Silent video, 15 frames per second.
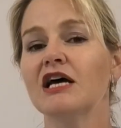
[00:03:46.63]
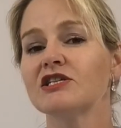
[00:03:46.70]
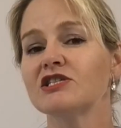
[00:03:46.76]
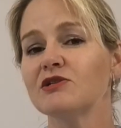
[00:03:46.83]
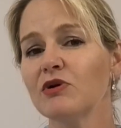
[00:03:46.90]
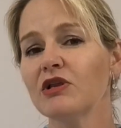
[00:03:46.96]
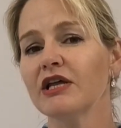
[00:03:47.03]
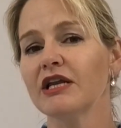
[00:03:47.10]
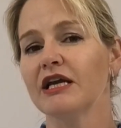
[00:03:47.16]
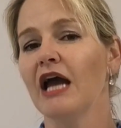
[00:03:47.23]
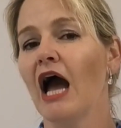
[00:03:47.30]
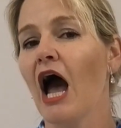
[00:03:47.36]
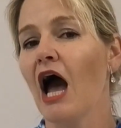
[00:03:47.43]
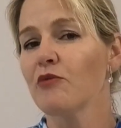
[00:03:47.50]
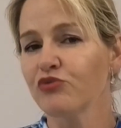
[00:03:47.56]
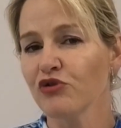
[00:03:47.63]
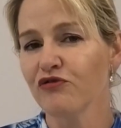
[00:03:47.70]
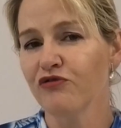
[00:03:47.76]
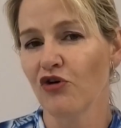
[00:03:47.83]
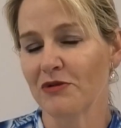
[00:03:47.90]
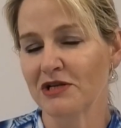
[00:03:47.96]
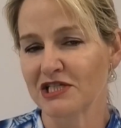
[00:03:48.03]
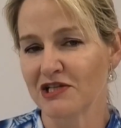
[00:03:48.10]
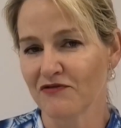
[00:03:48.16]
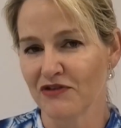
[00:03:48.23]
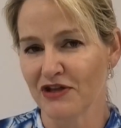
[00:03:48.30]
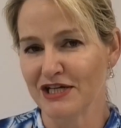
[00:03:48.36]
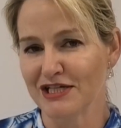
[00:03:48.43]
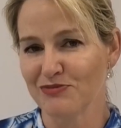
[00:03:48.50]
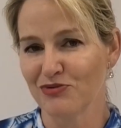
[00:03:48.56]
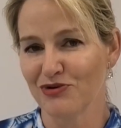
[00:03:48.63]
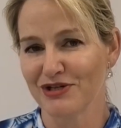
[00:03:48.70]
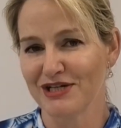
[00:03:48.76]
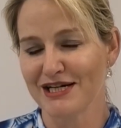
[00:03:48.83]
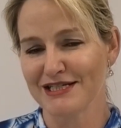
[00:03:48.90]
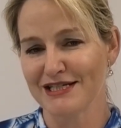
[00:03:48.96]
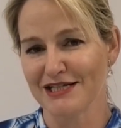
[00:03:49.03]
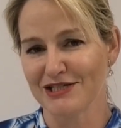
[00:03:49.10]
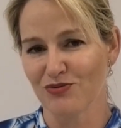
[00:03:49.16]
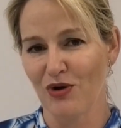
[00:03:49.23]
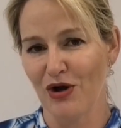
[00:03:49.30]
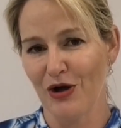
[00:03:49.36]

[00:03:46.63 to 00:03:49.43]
stability, and performance of these products as